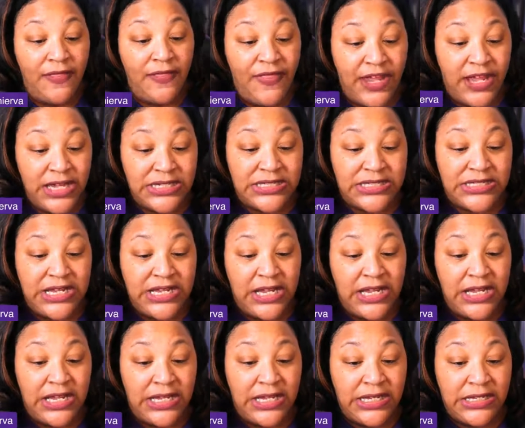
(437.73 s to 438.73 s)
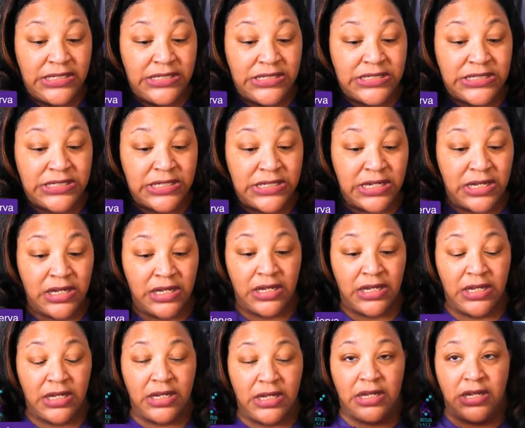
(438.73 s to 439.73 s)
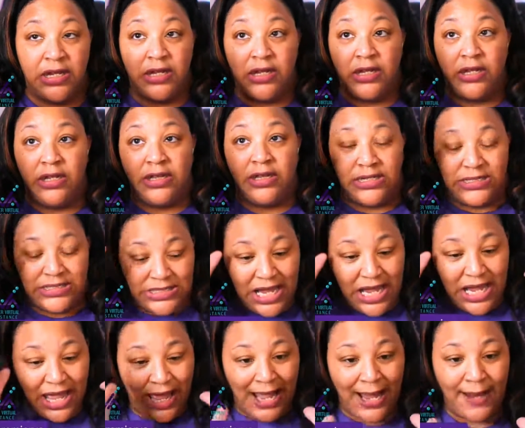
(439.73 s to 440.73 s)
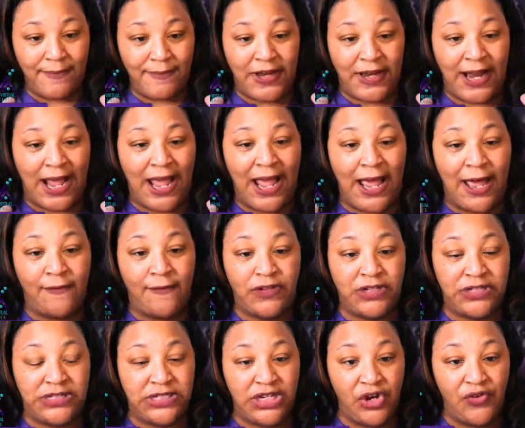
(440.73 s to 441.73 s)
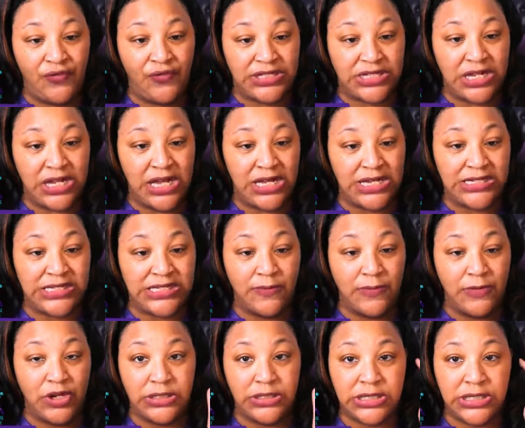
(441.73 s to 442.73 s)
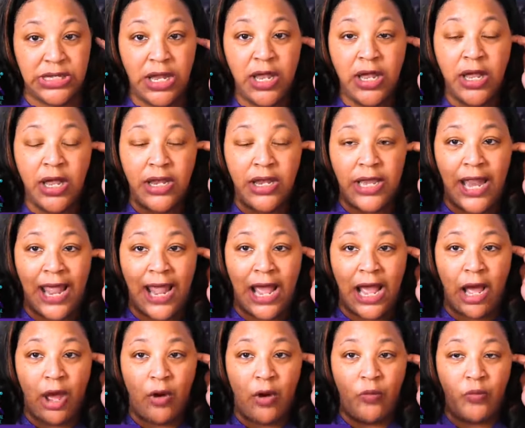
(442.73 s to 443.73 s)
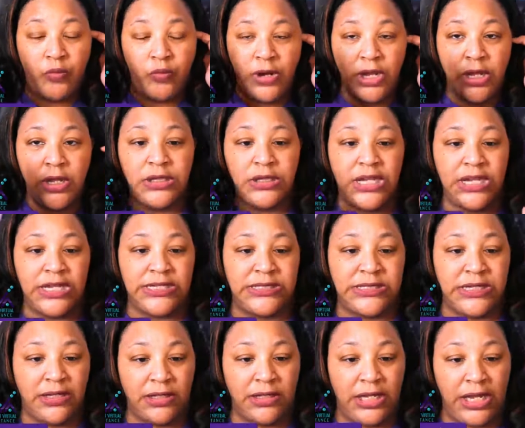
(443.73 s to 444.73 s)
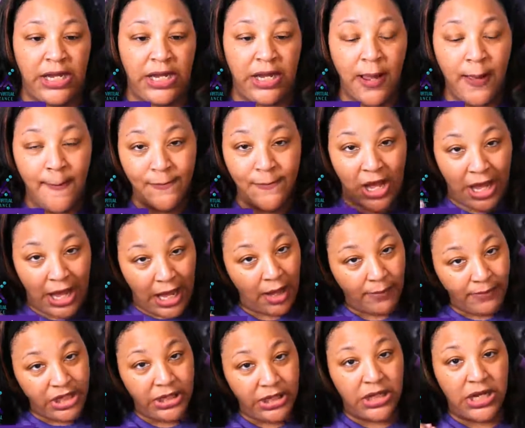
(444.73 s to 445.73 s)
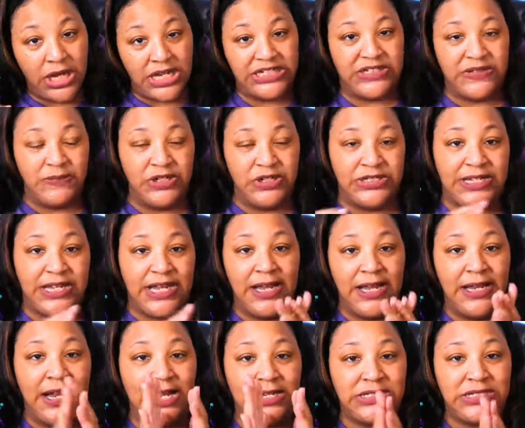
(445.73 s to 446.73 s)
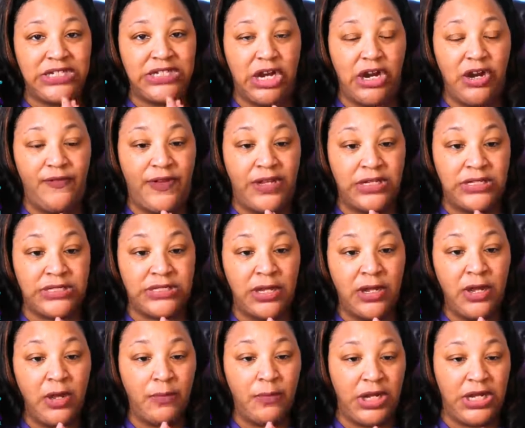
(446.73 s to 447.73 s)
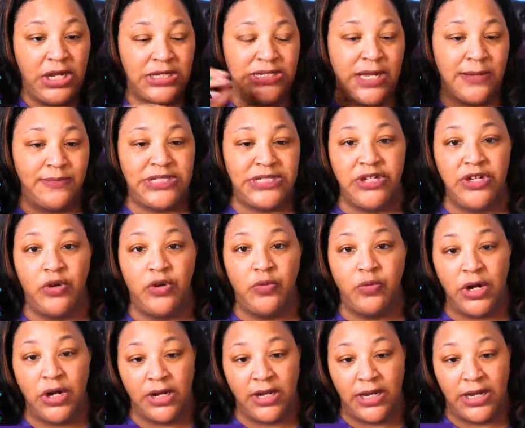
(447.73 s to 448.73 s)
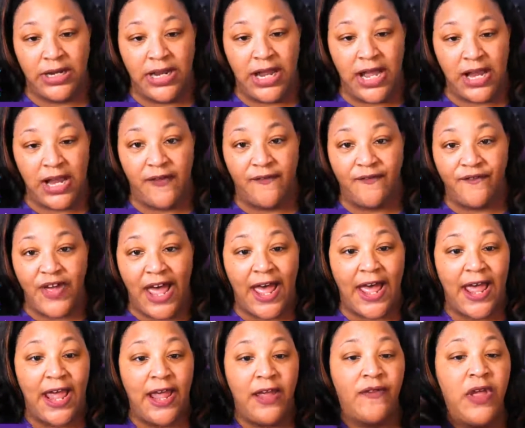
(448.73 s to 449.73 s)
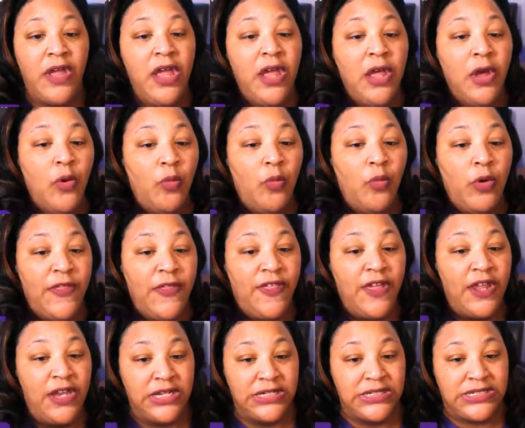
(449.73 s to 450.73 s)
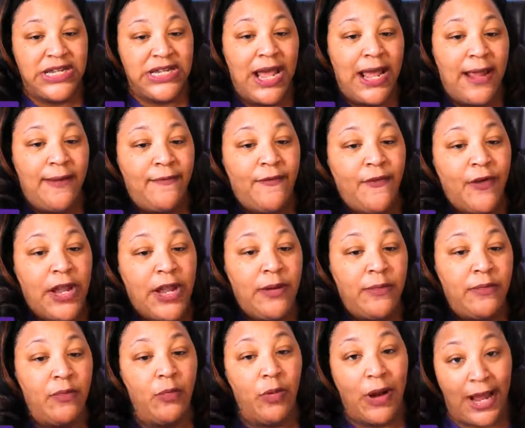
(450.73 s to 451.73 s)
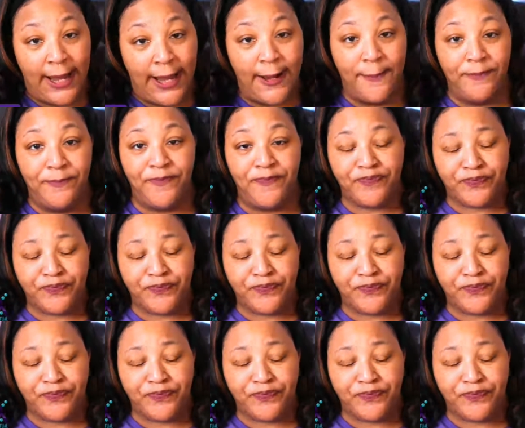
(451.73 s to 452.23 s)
this is the time that I have to service customers. Now, realistically, how many customers can I service because I'm still working a 9 to 5 within this time frame, right?